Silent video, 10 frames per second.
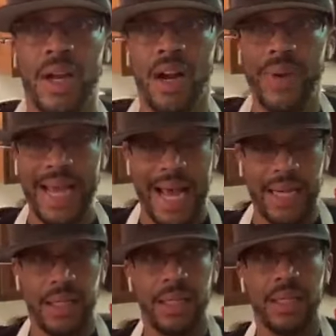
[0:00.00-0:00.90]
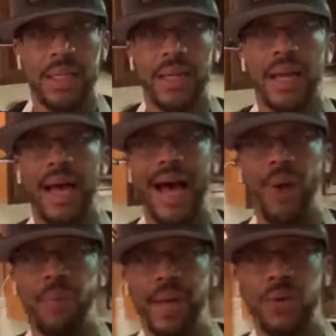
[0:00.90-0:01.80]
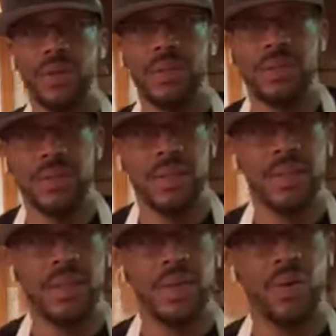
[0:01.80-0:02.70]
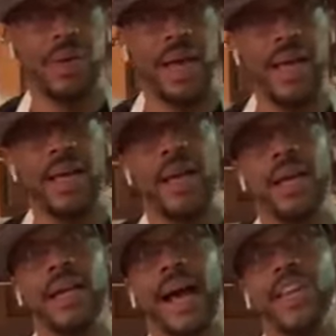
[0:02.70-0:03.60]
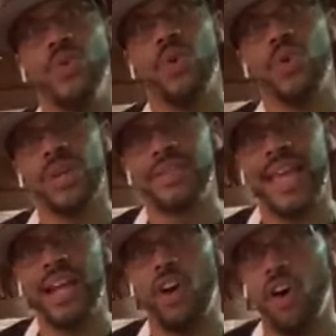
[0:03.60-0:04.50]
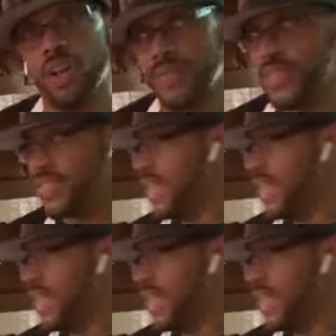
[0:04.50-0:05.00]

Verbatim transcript: here we got our milk. Okay. Now you are going to take all of the